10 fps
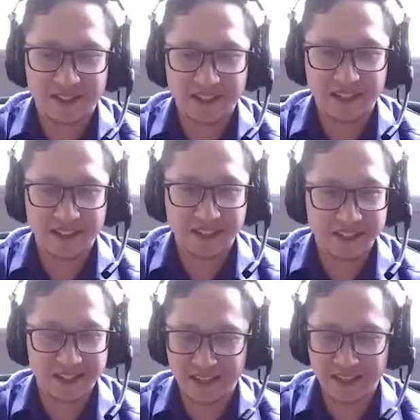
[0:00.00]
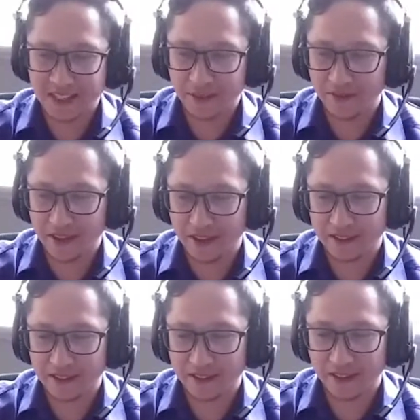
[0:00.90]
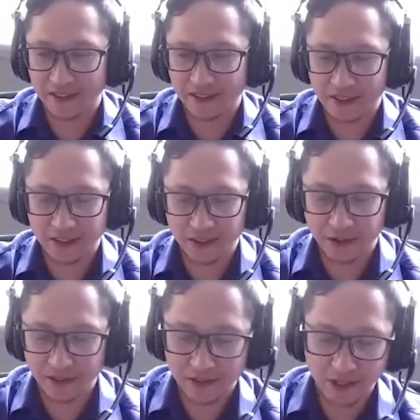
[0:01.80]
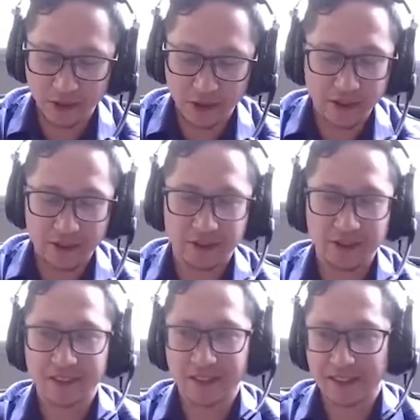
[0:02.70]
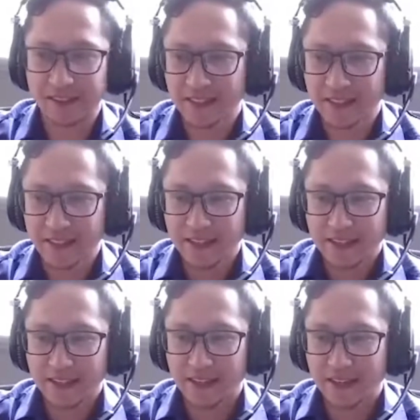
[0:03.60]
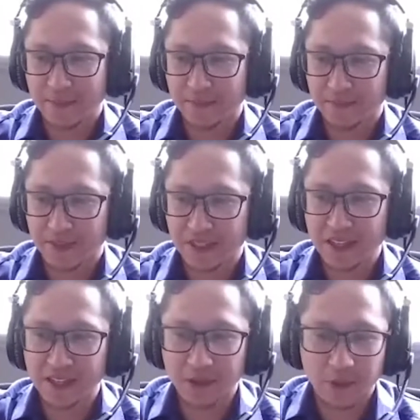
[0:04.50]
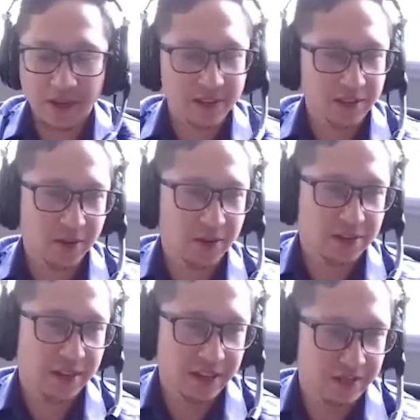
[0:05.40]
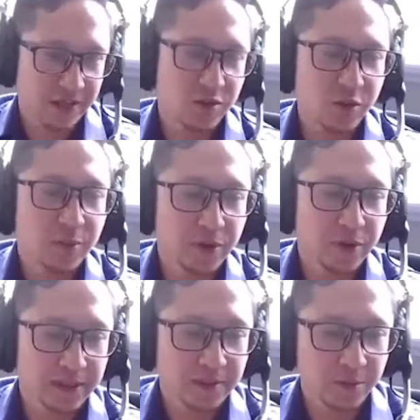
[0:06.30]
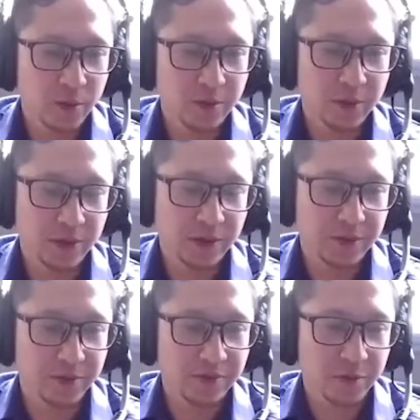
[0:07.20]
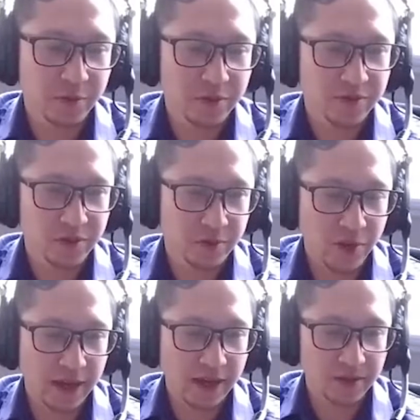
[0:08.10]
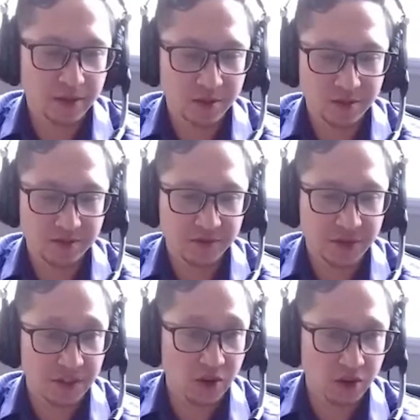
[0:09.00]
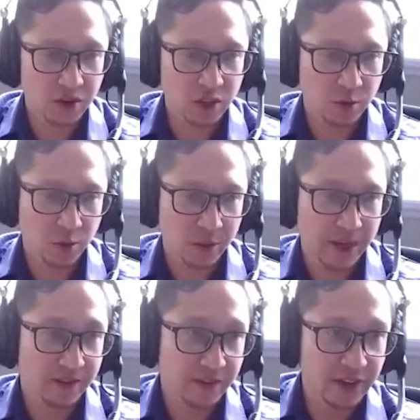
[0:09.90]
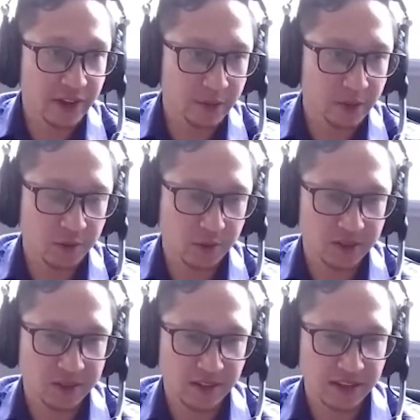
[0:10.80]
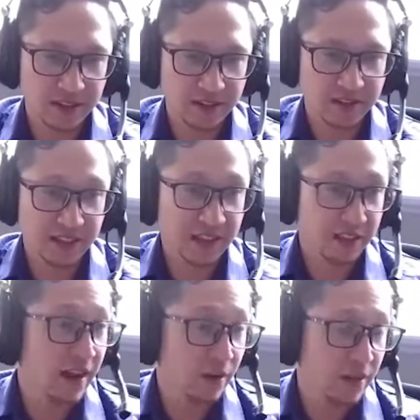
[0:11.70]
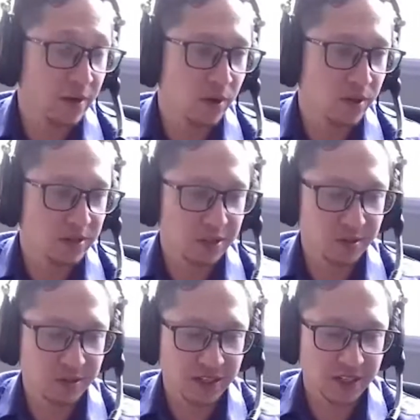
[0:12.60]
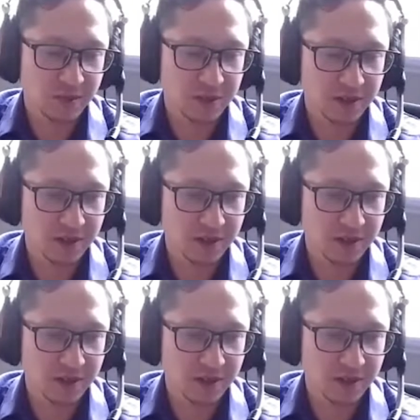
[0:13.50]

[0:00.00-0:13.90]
seeing some of that, that's a great segue there, Chris. Like seeing the way that the artists kind of interpret what we've supplied in terms of technology or what we have available to us, and then thinking of how they want to use it has been